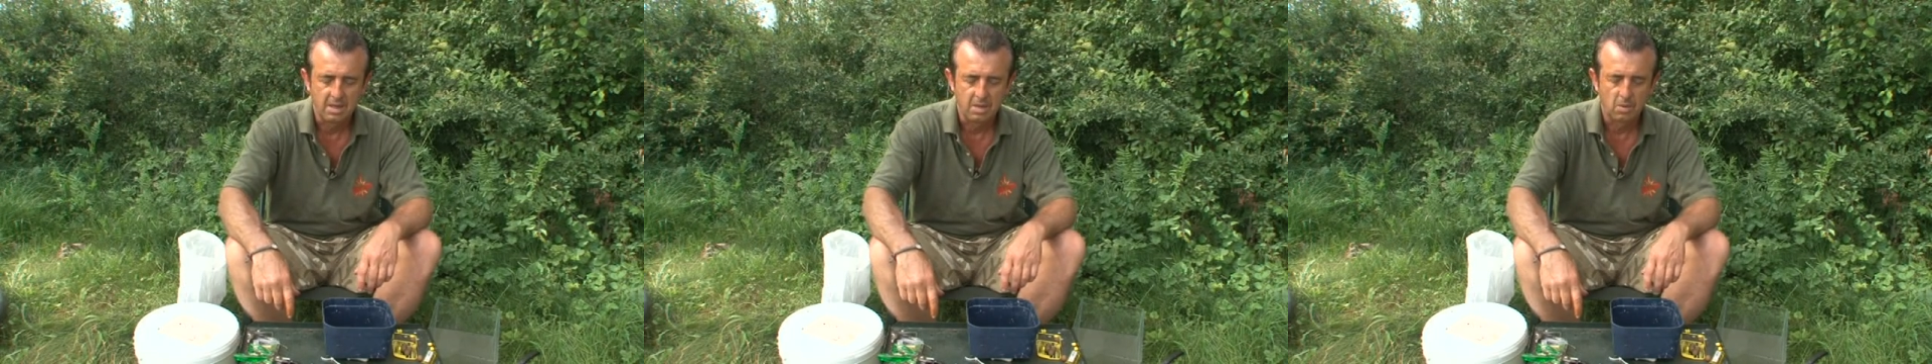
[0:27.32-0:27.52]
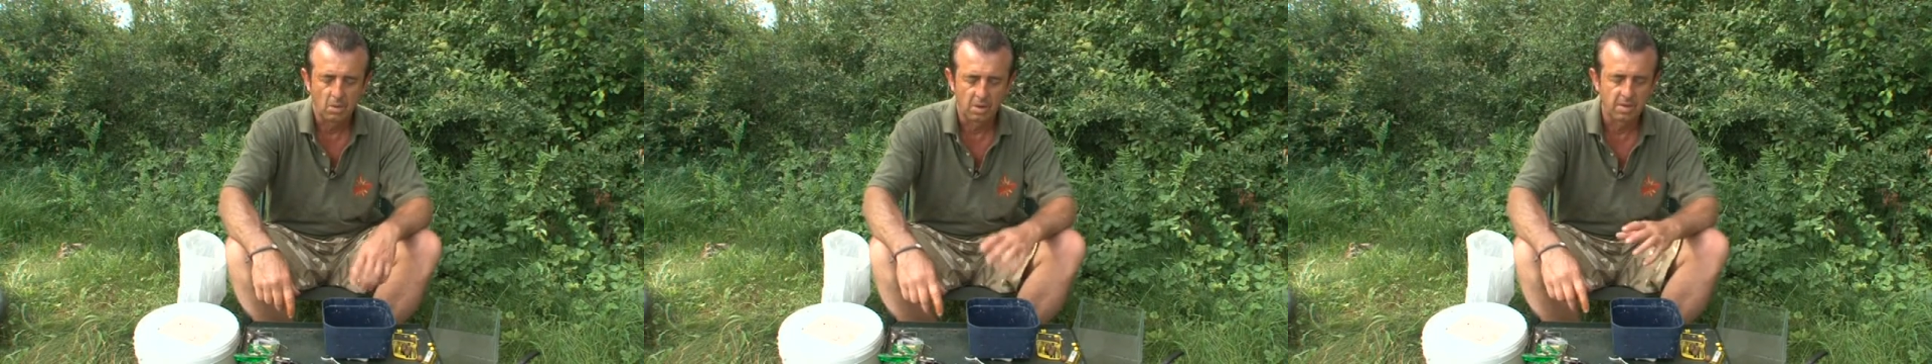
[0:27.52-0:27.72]

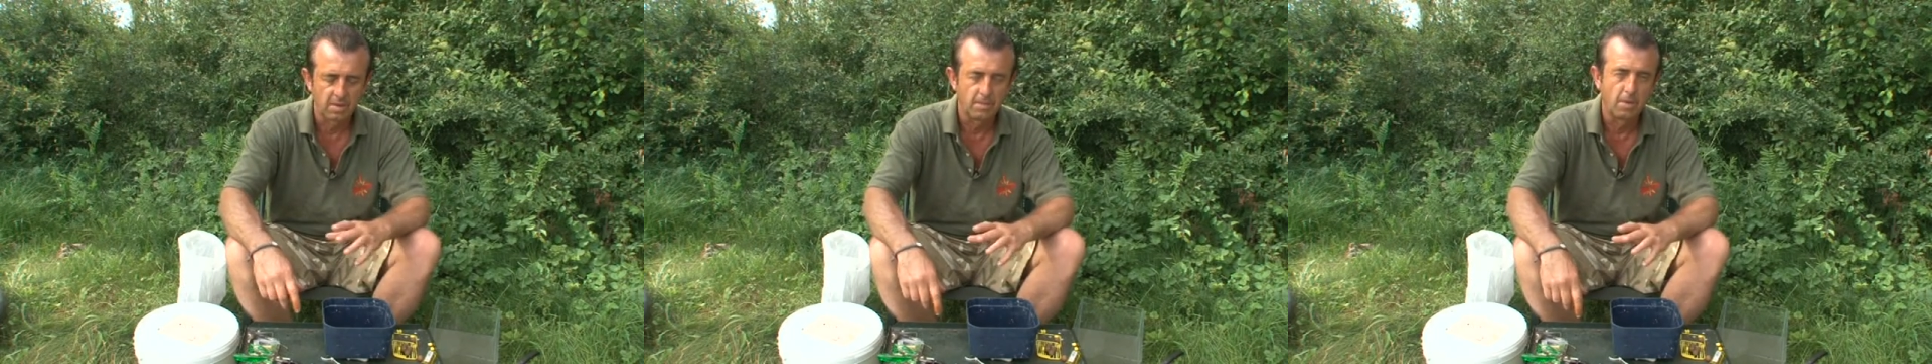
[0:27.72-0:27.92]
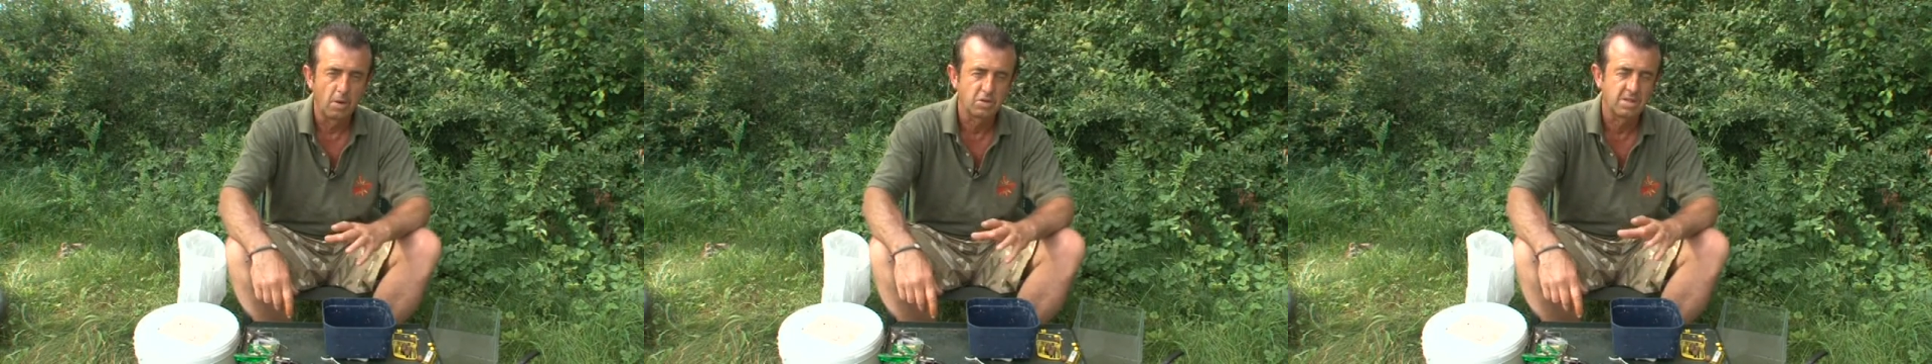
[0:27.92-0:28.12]
One of the
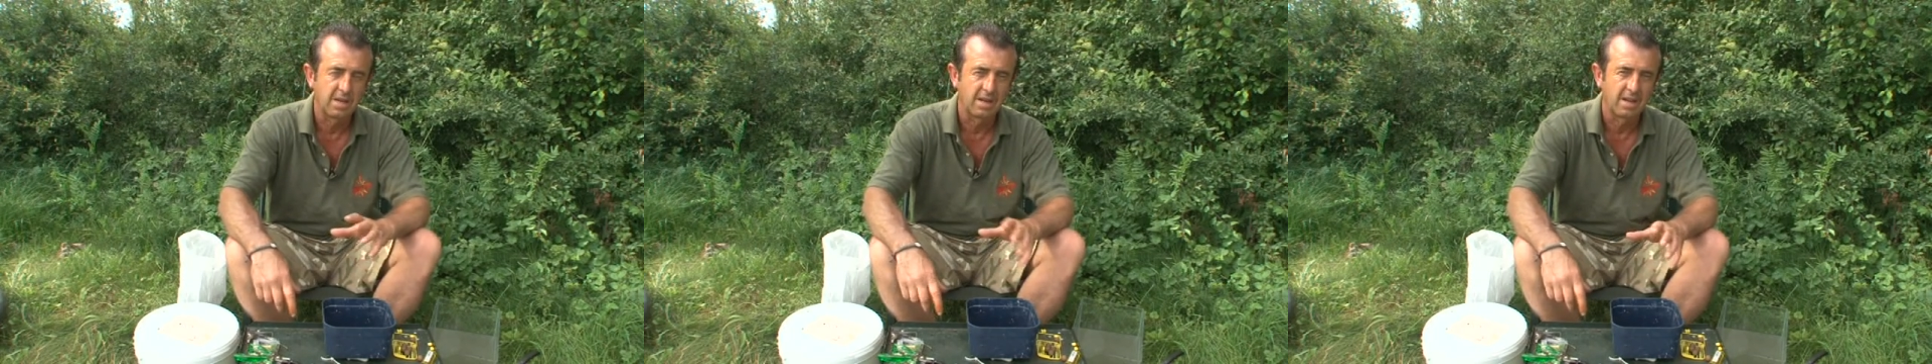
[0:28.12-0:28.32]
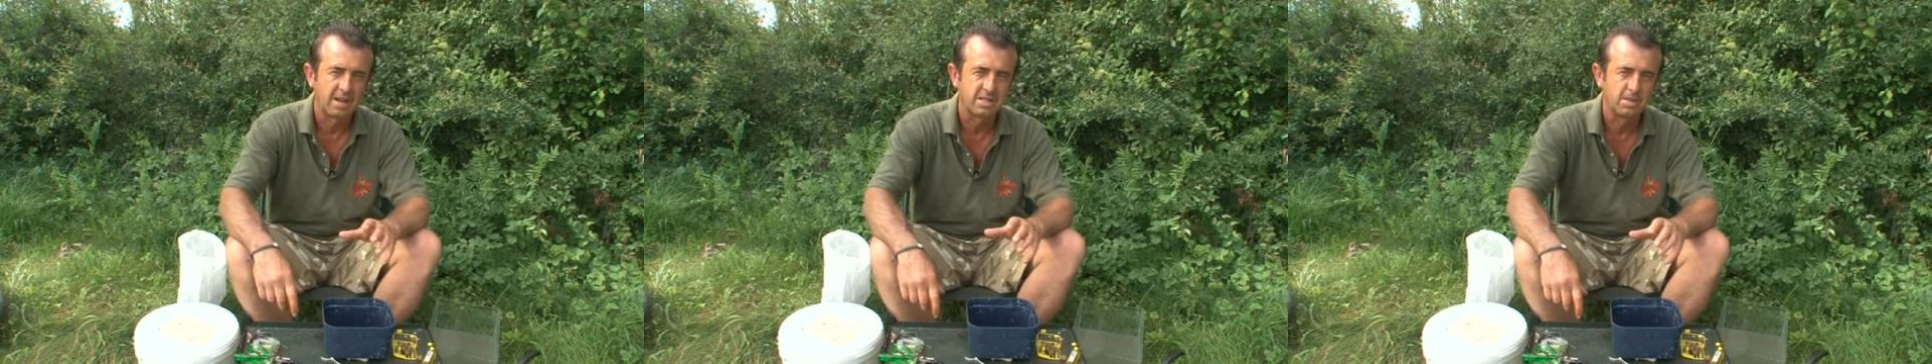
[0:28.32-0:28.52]
most
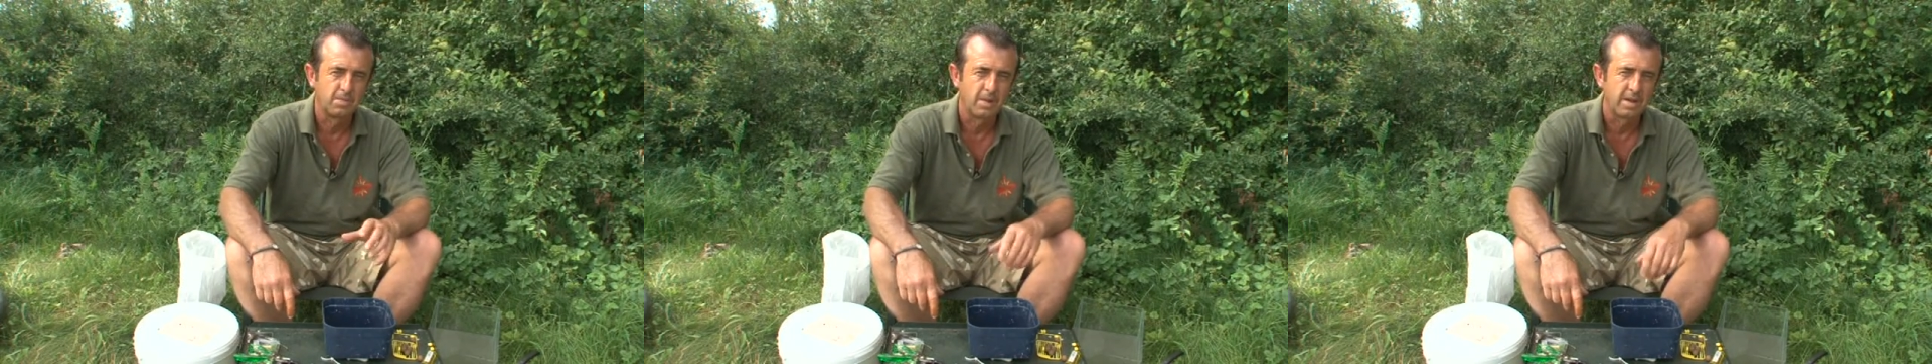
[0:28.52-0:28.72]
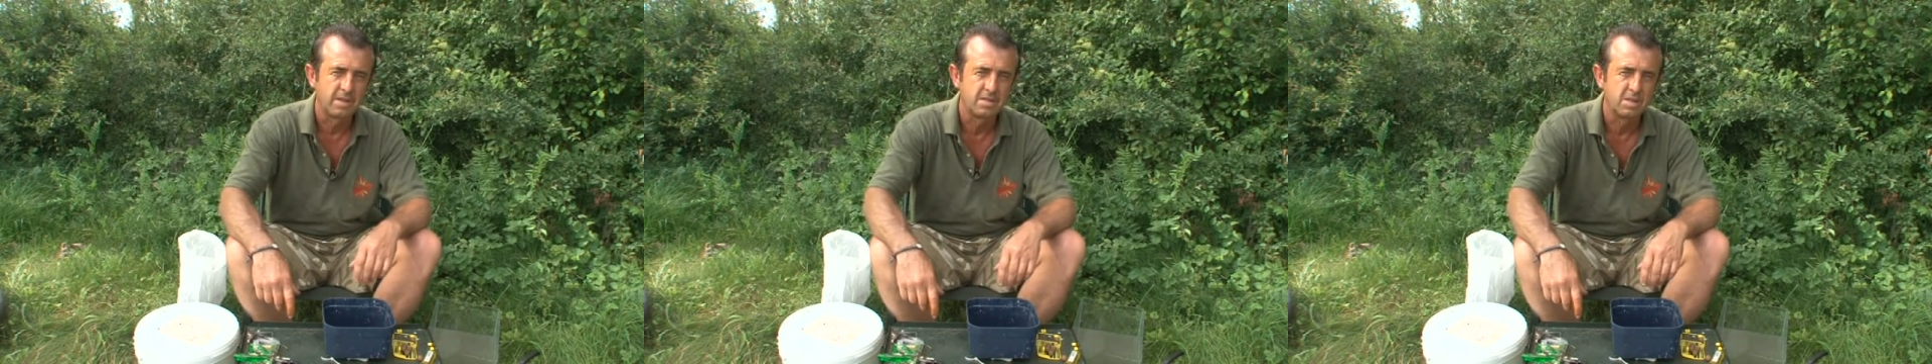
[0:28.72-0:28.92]
neglected
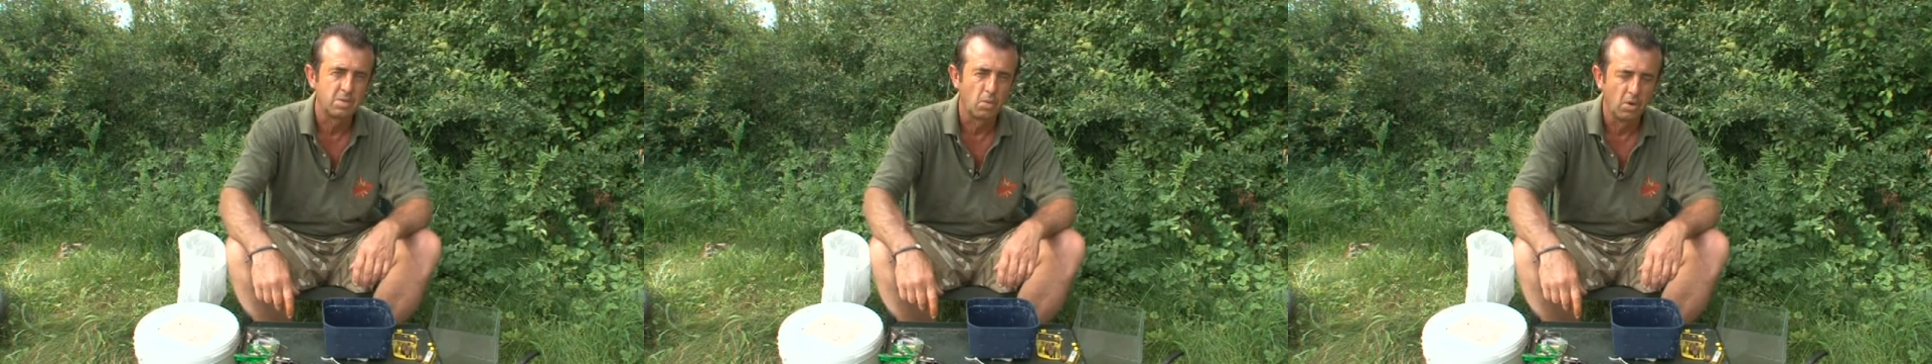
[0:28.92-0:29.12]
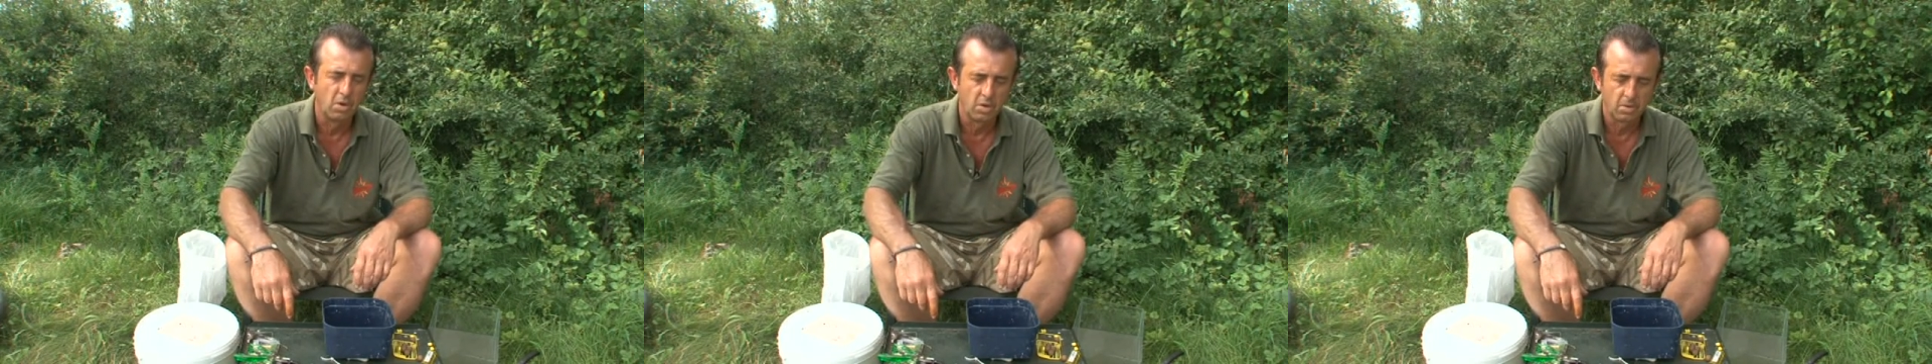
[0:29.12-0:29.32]
baits is
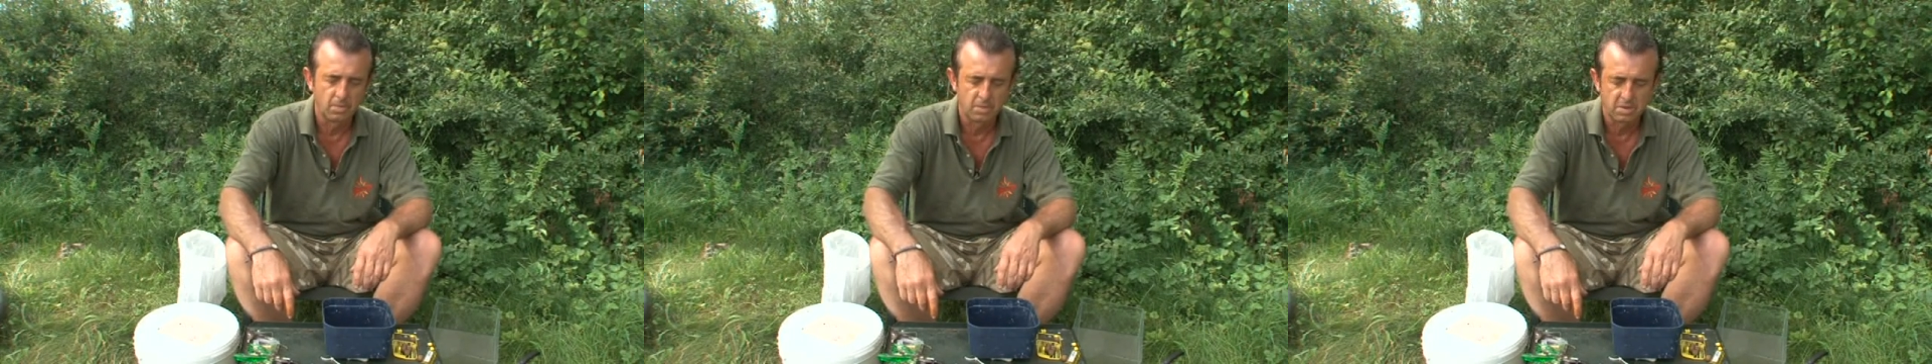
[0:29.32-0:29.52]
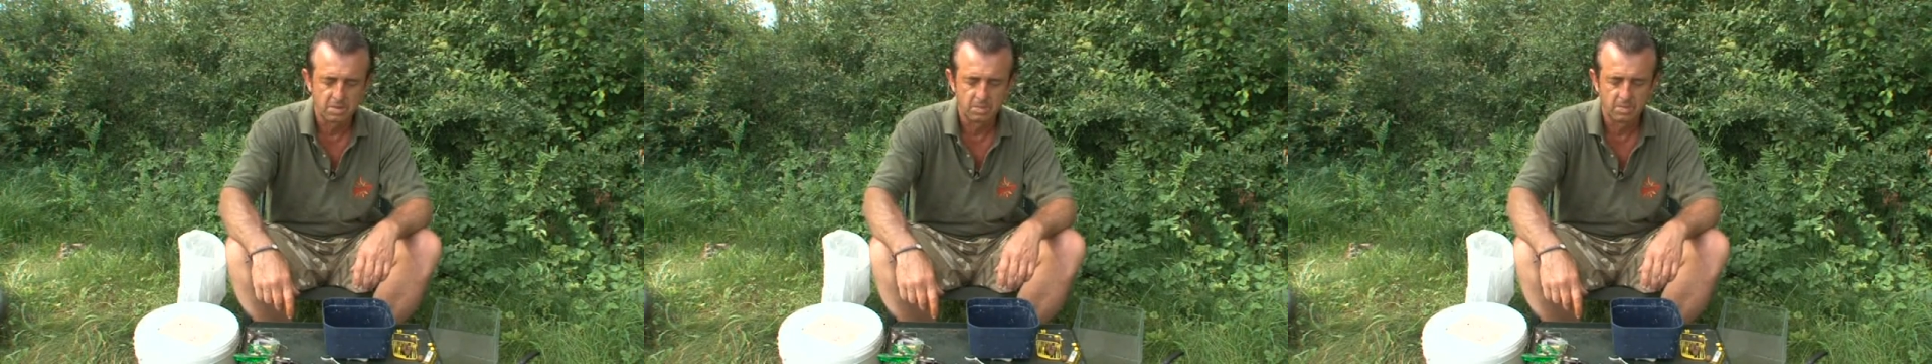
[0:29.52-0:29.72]

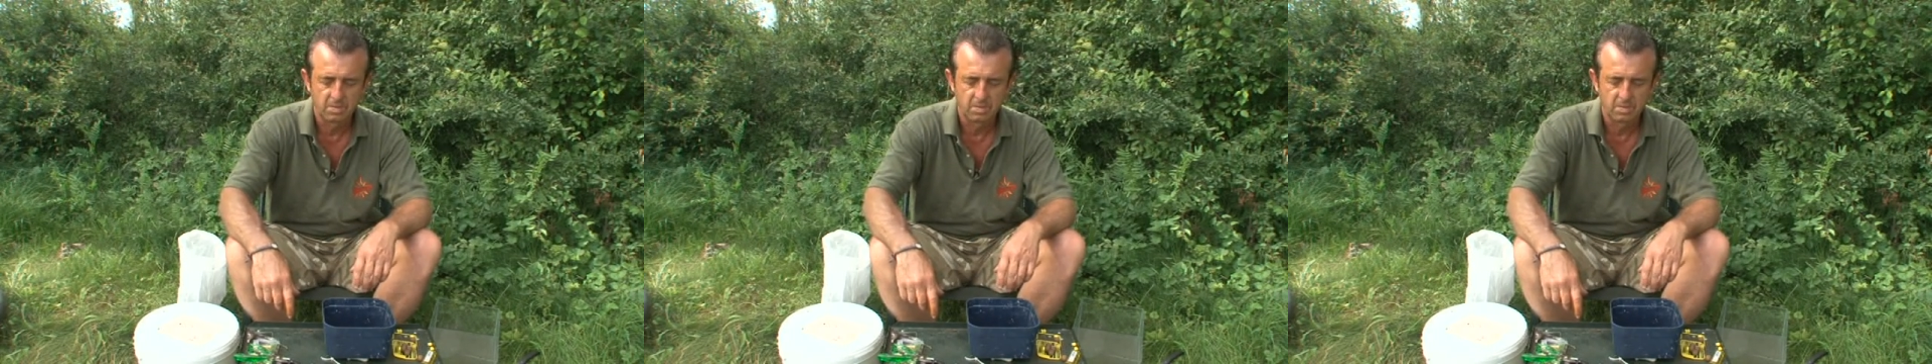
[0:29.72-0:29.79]
worms.